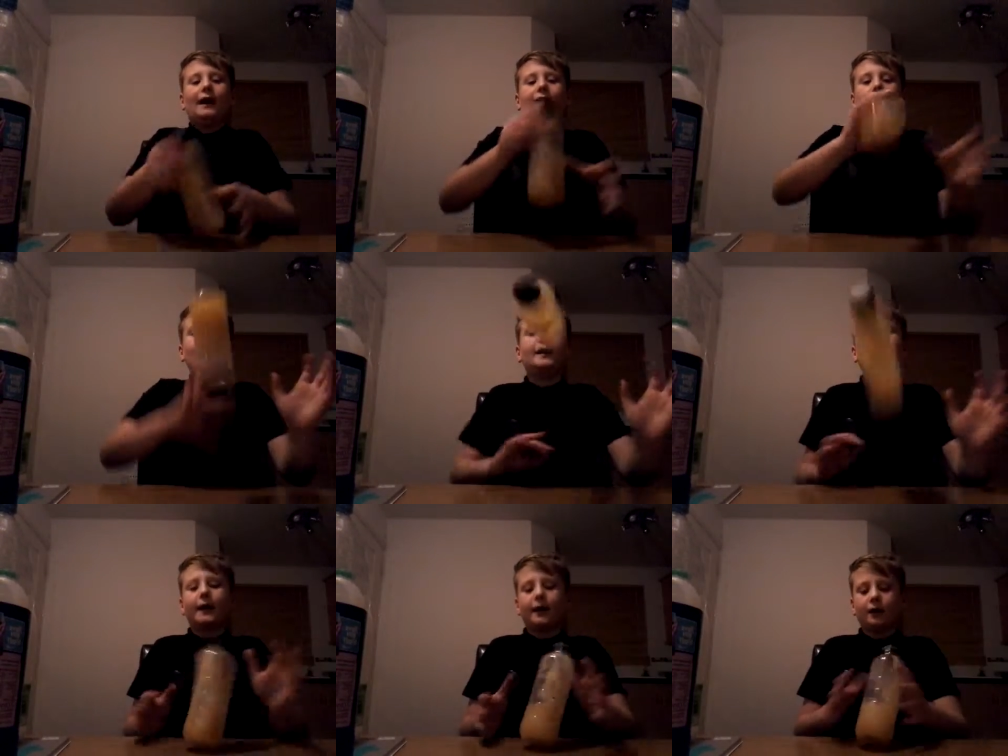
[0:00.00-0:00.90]
can
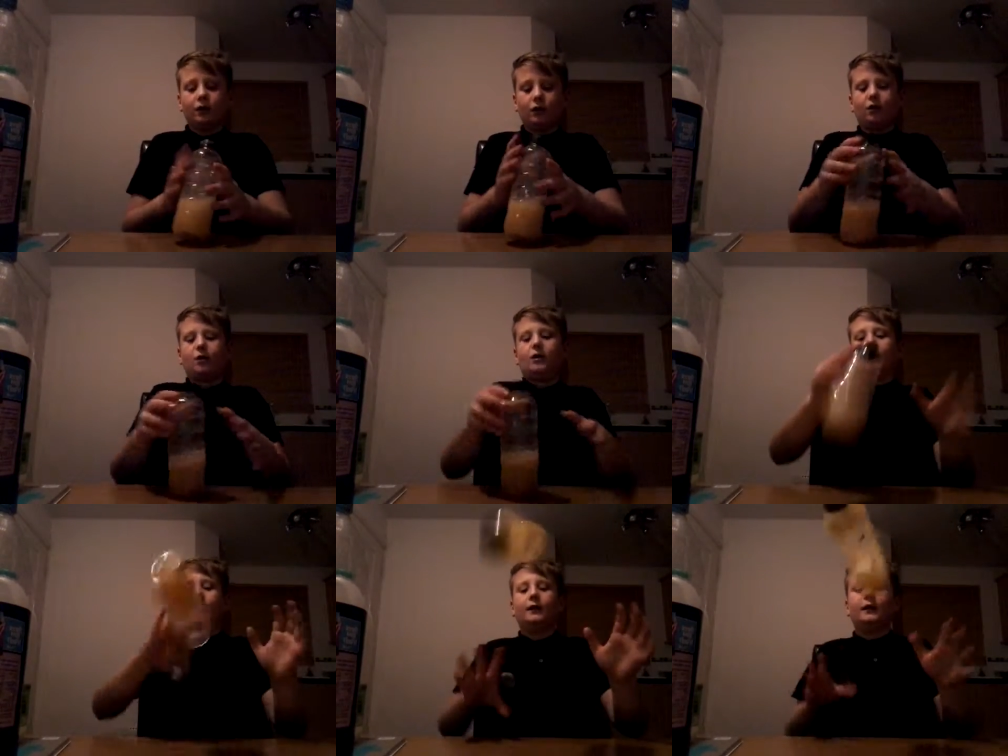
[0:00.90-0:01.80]
land it in court.
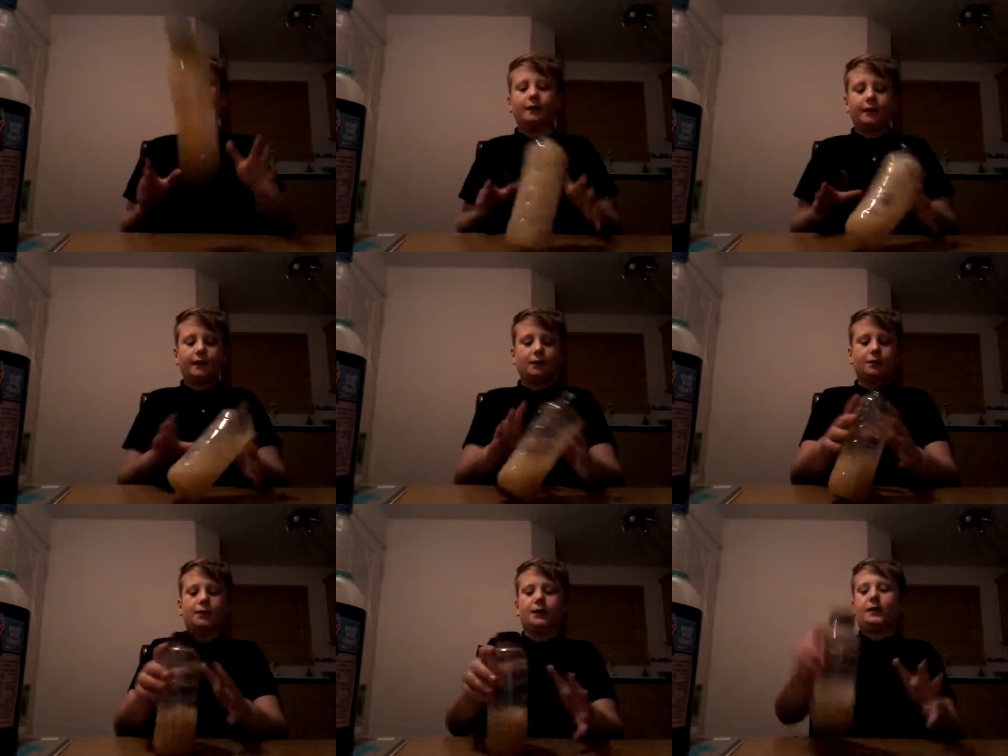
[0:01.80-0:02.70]
I can land this
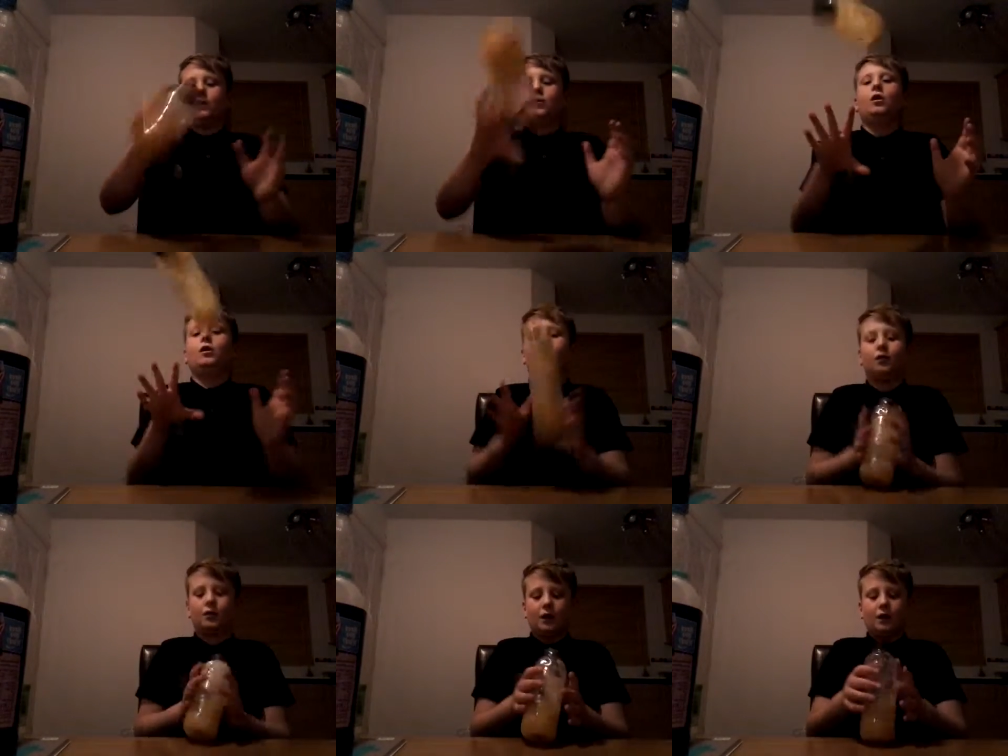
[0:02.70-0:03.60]
one in
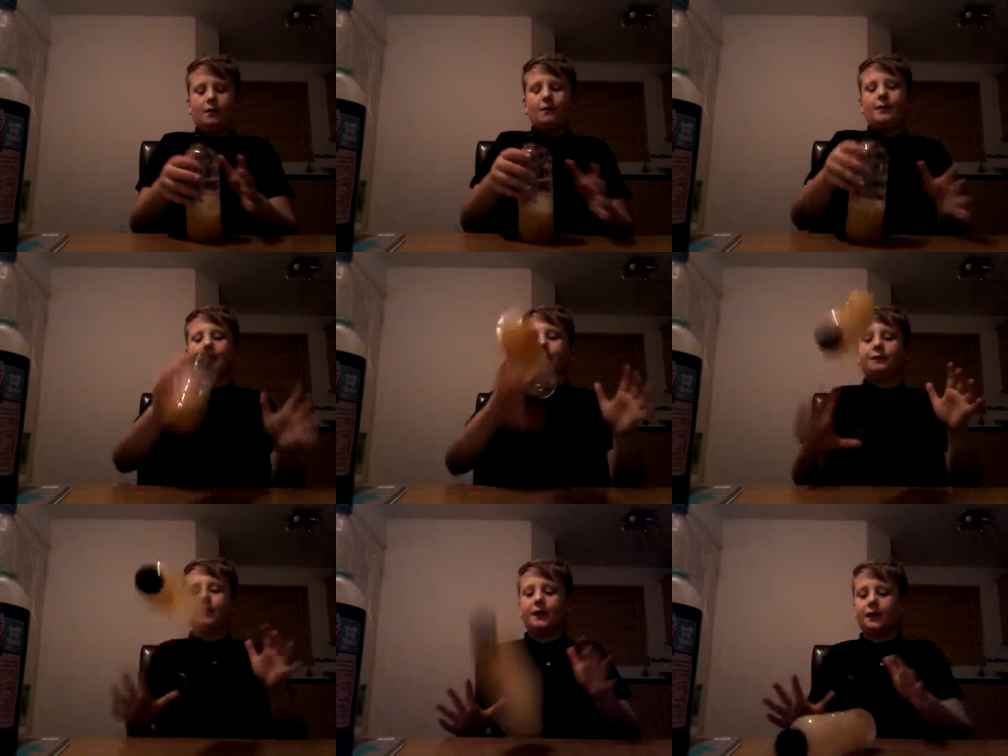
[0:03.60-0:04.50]
corners. I don't
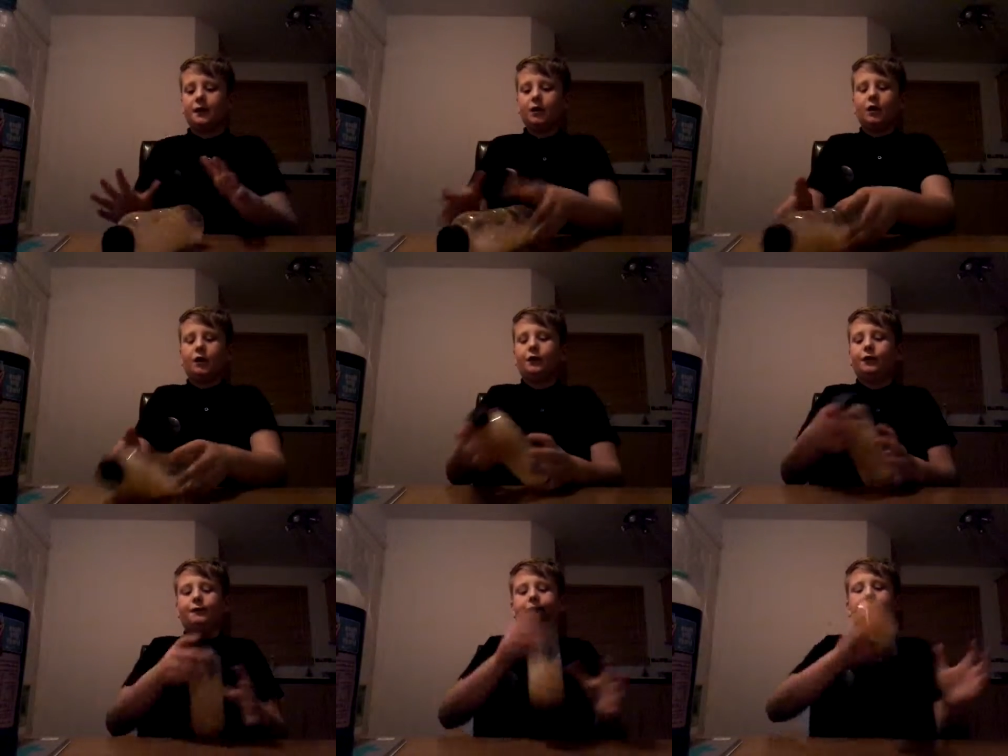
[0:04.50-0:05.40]
think it's got
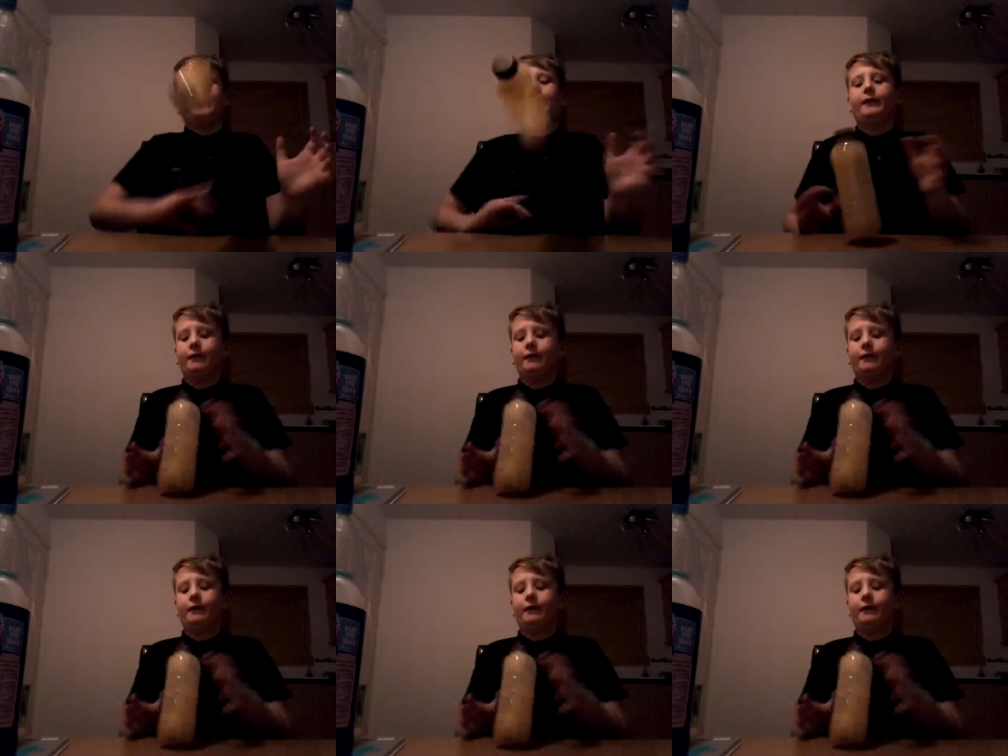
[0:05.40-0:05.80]
enough in.